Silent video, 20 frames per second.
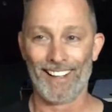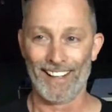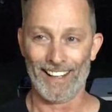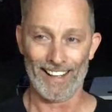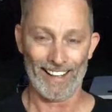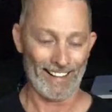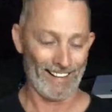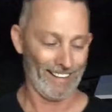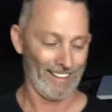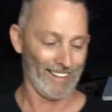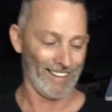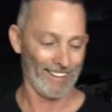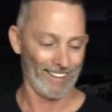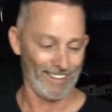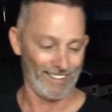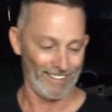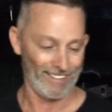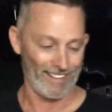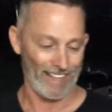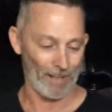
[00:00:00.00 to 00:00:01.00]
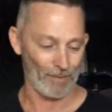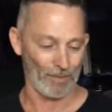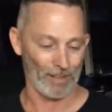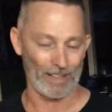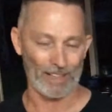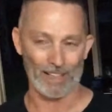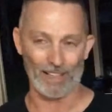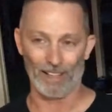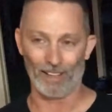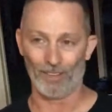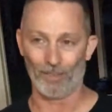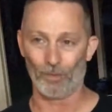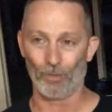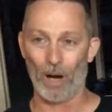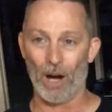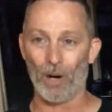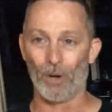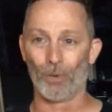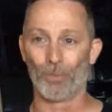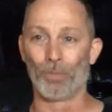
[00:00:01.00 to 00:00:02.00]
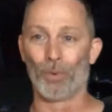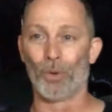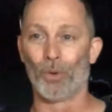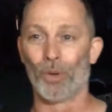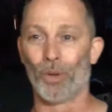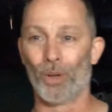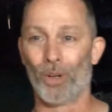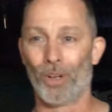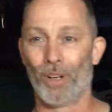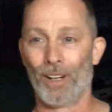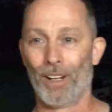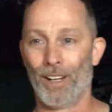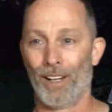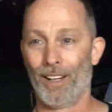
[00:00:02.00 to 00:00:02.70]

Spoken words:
and they would get wild boar.